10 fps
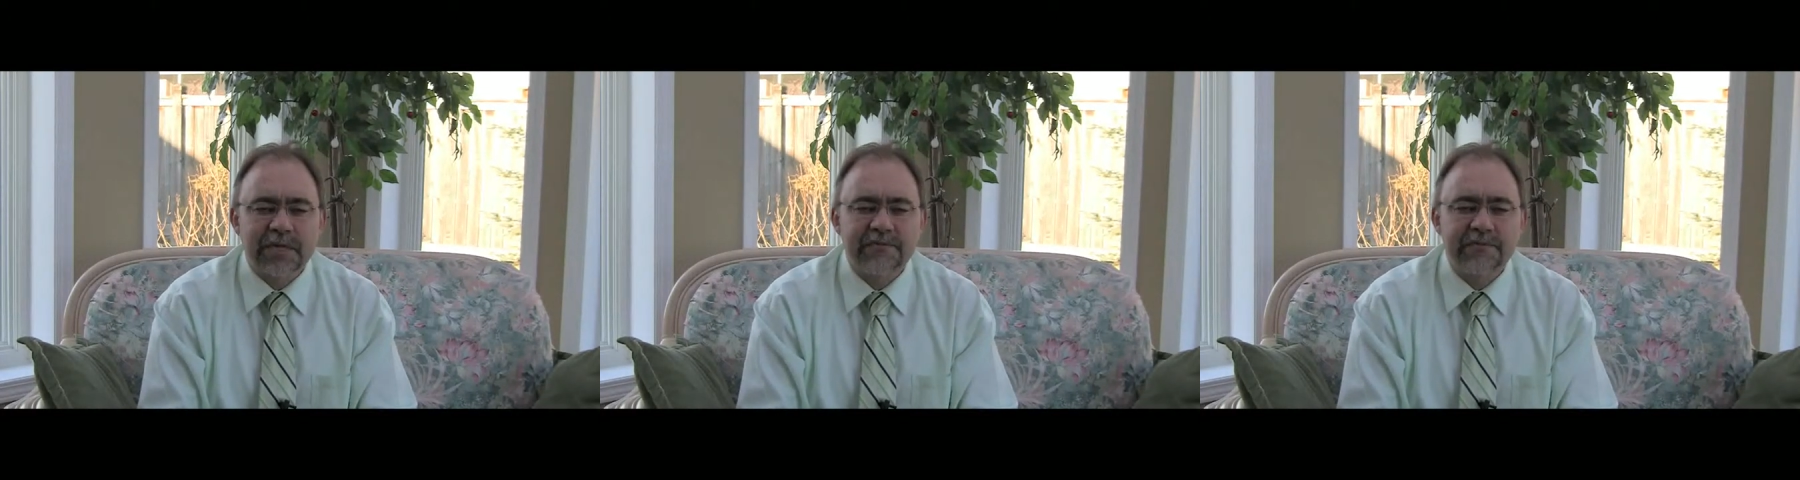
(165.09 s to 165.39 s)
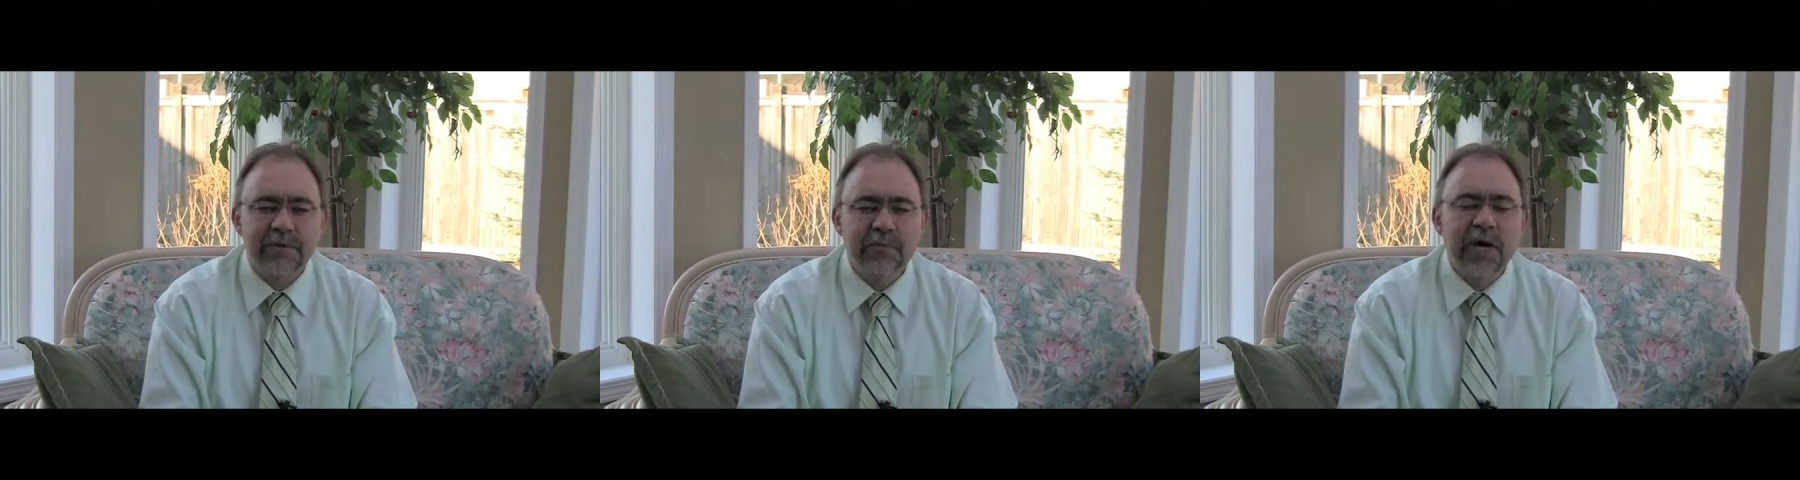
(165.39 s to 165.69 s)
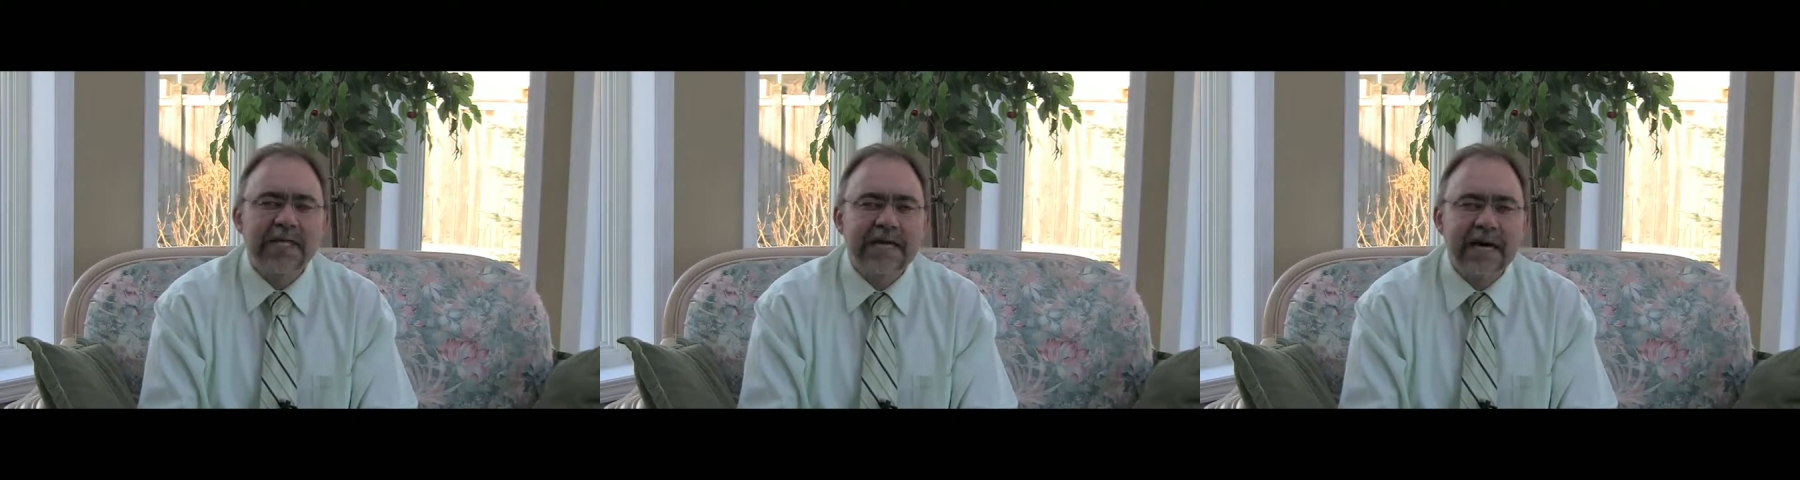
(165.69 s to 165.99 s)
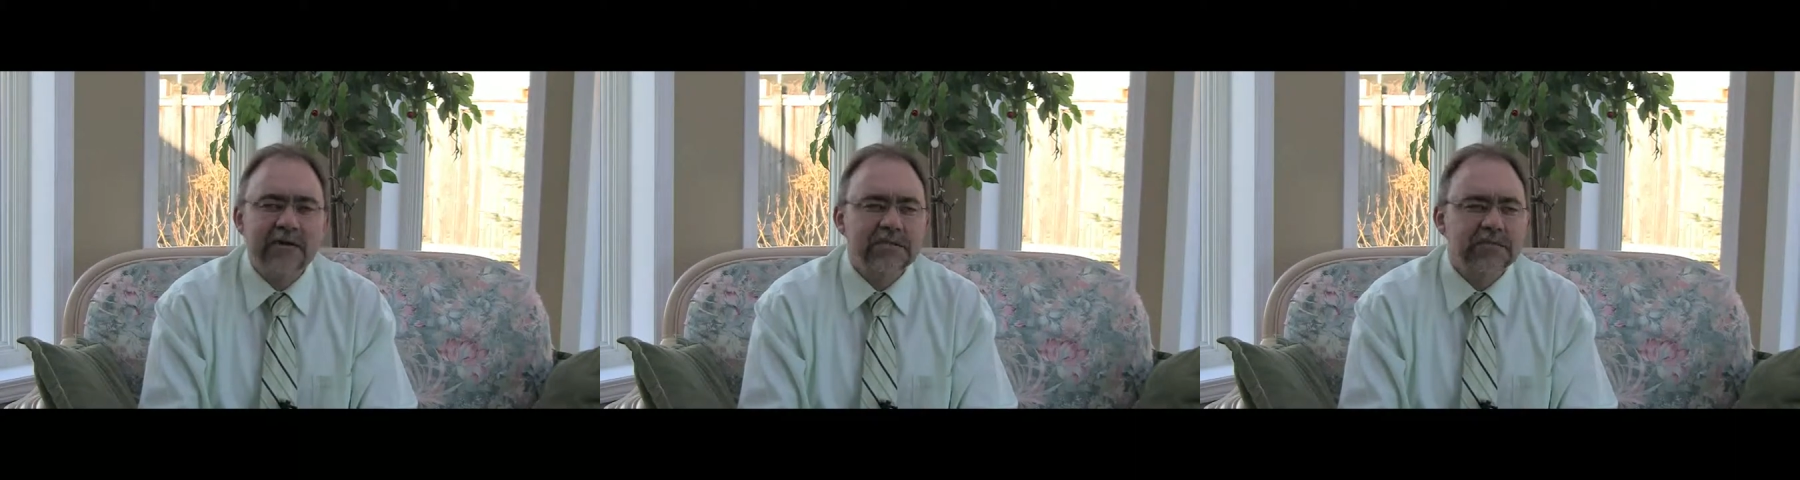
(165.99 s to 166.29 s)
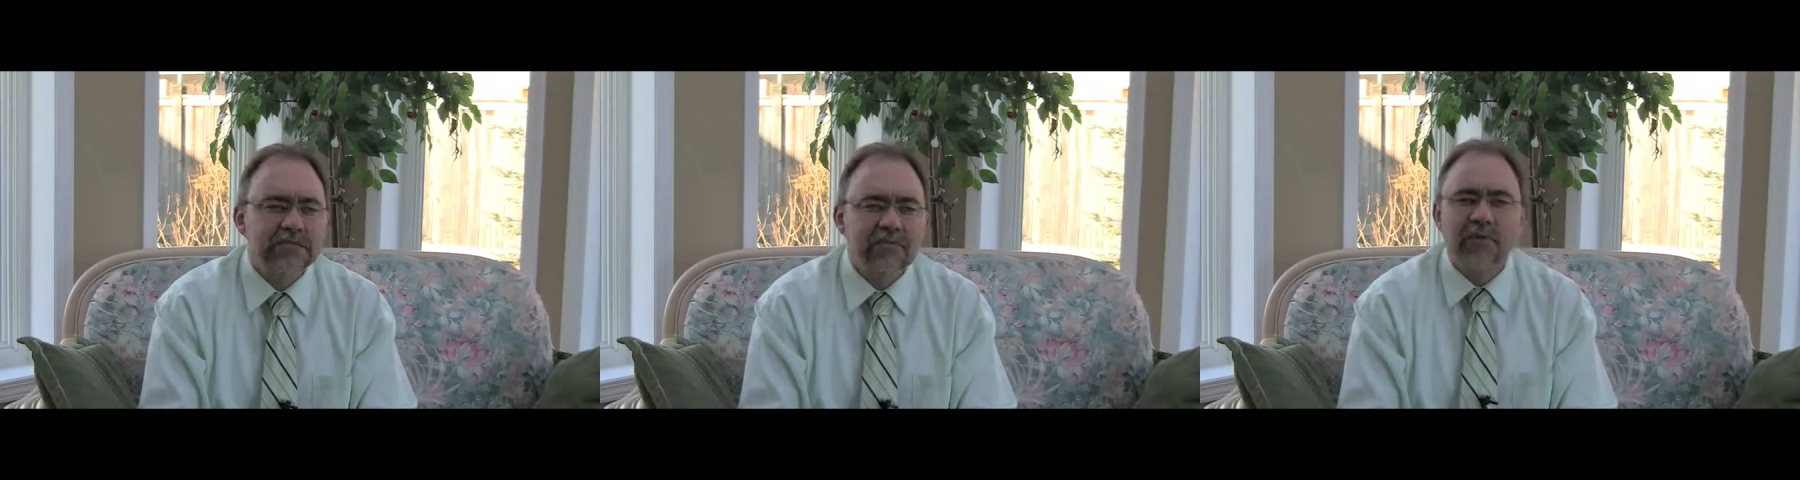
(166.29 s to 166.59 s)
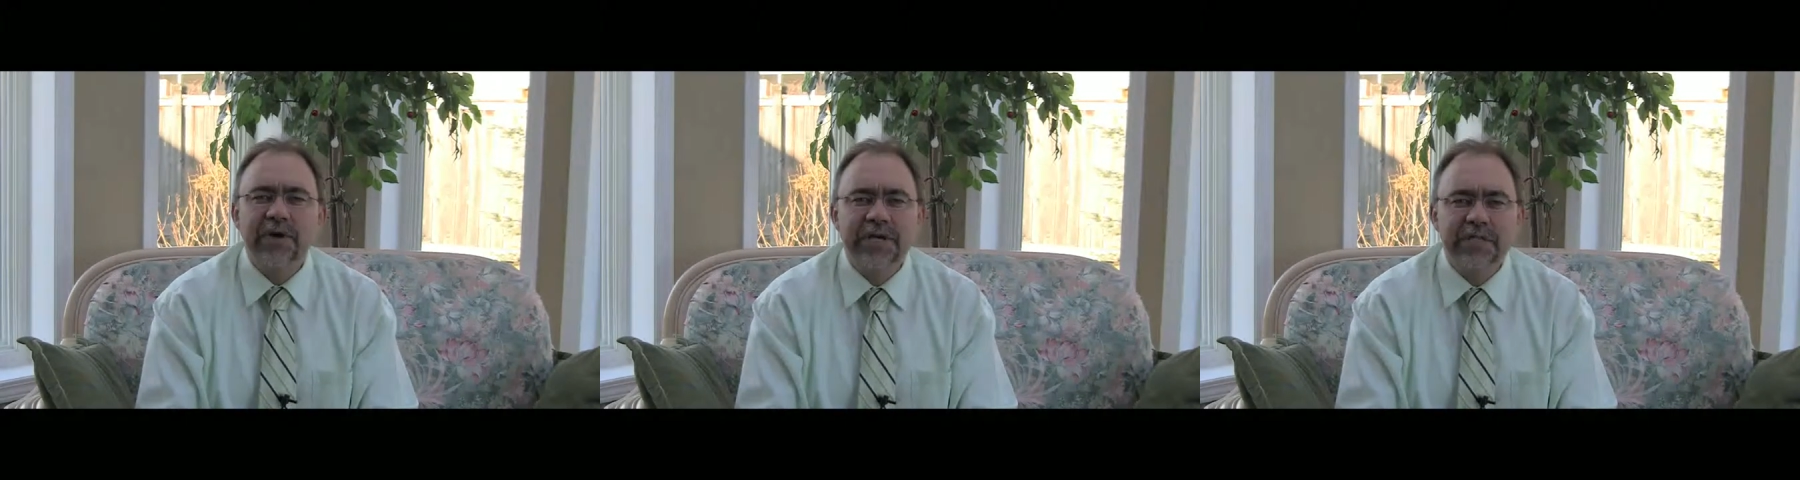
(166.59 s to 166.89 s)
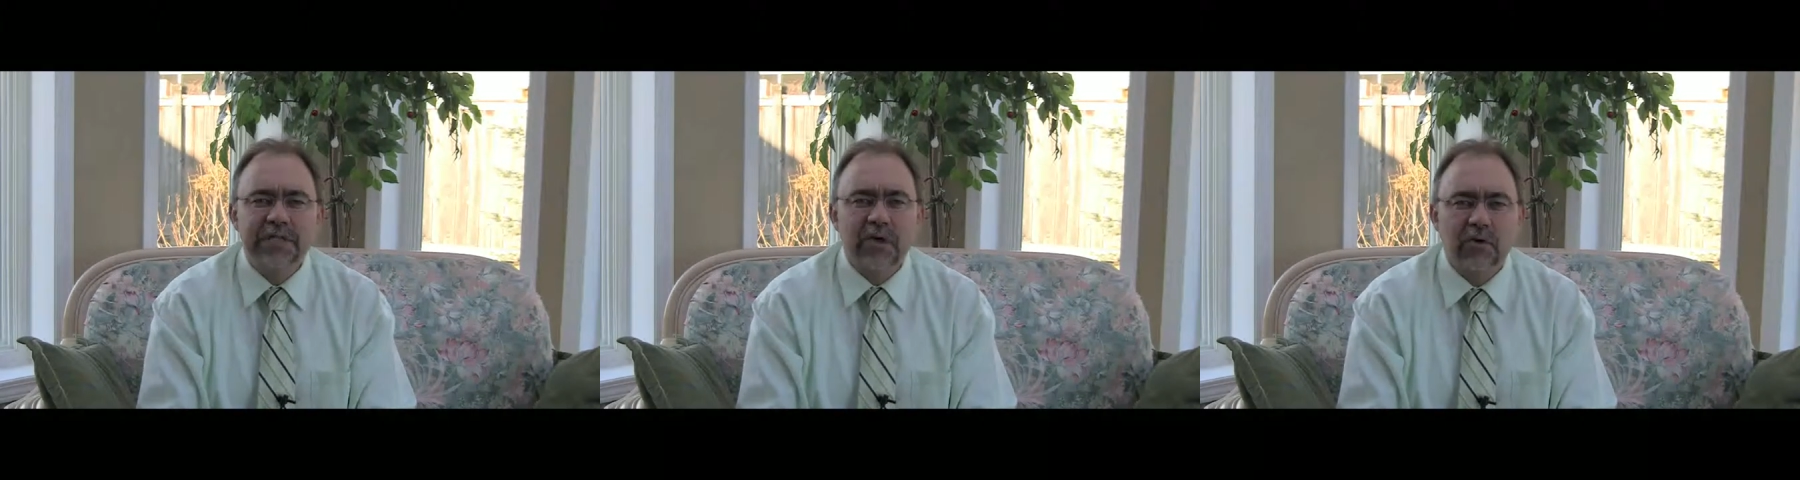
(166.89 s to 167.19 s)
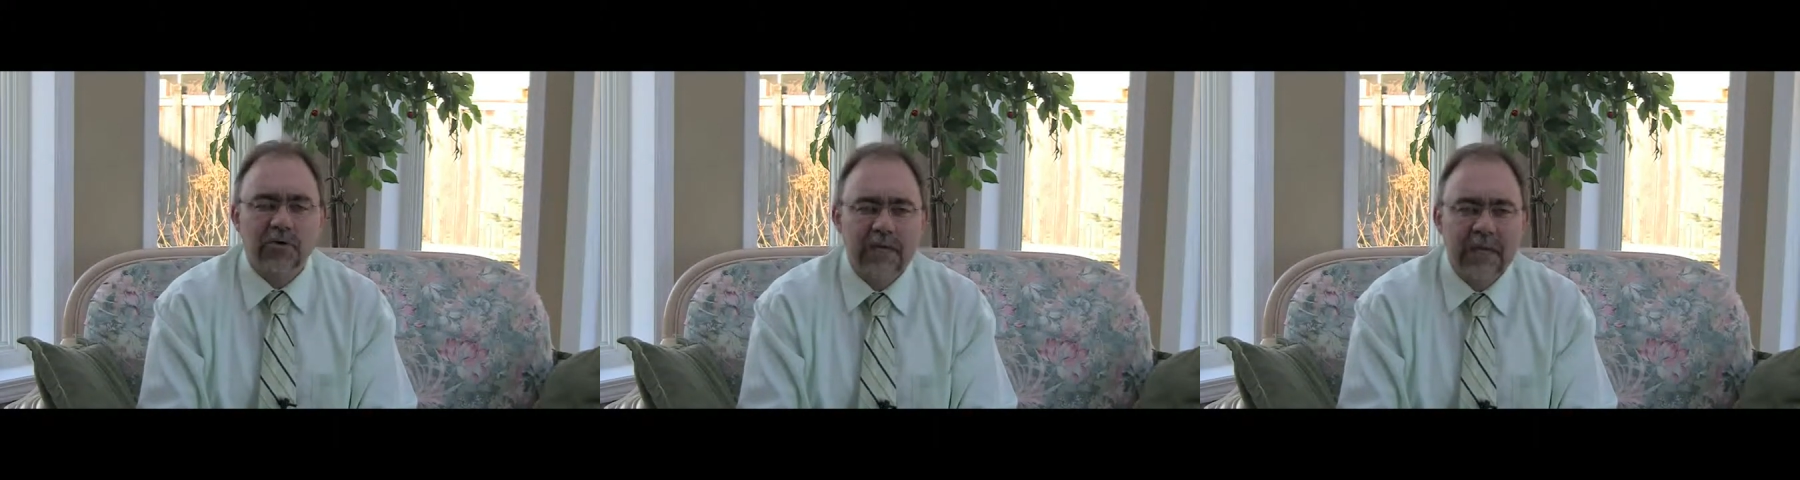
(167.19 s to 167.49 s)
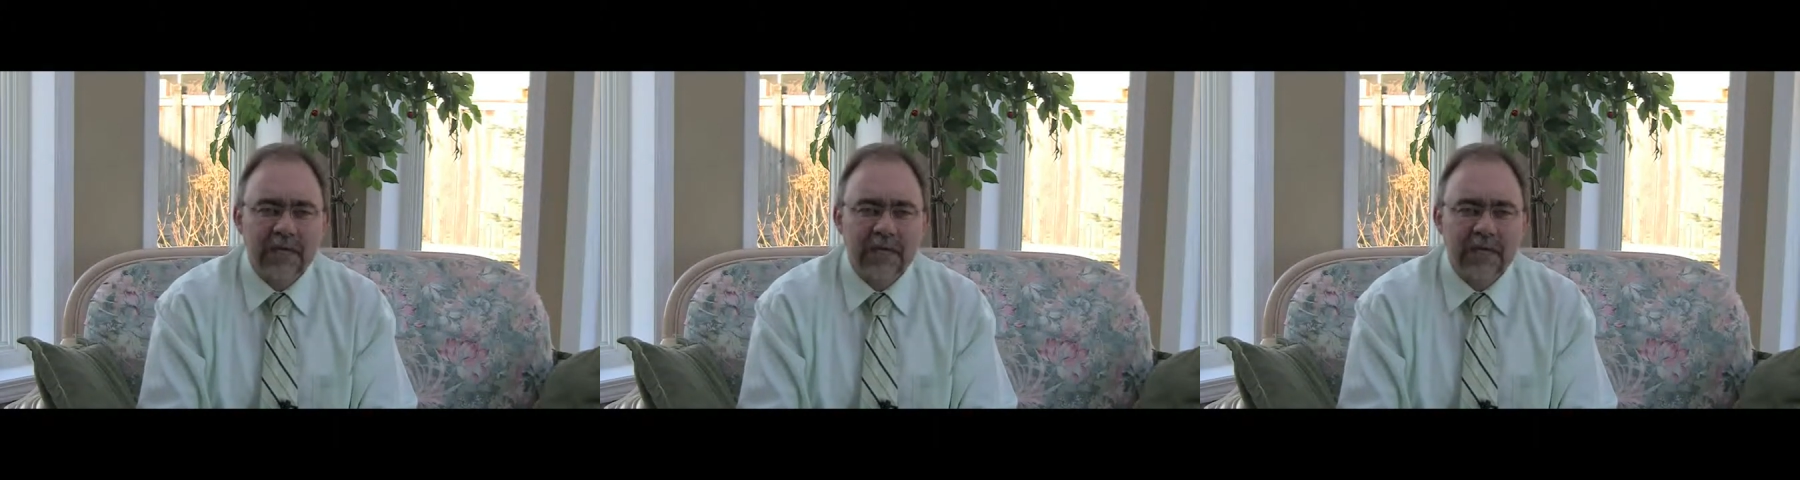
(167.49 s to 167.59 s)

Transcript: If you bought the house 4 years ago